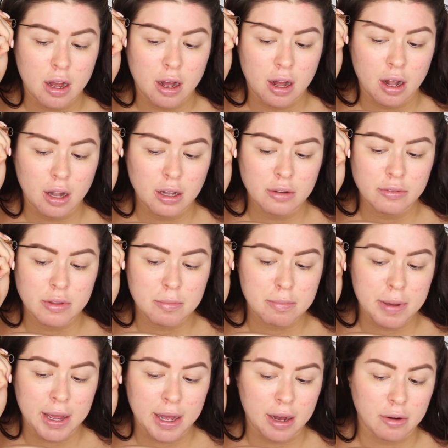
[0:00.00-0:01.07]
all of the
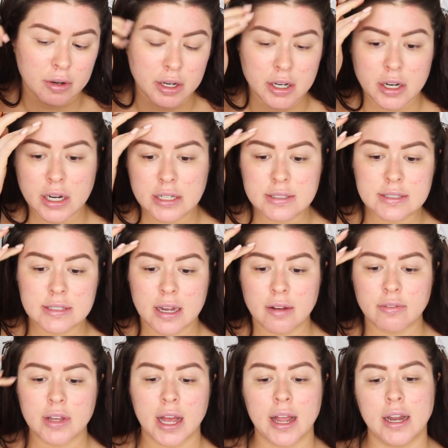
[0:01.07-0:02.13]
powder and
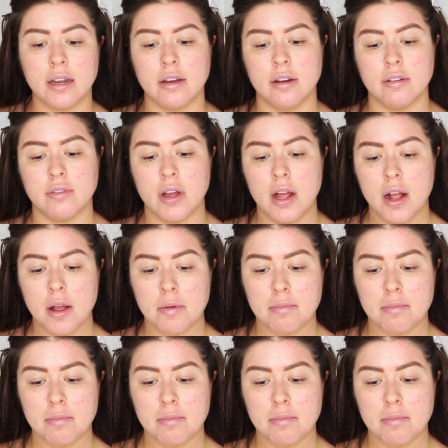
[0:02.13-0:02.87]
stuff kind of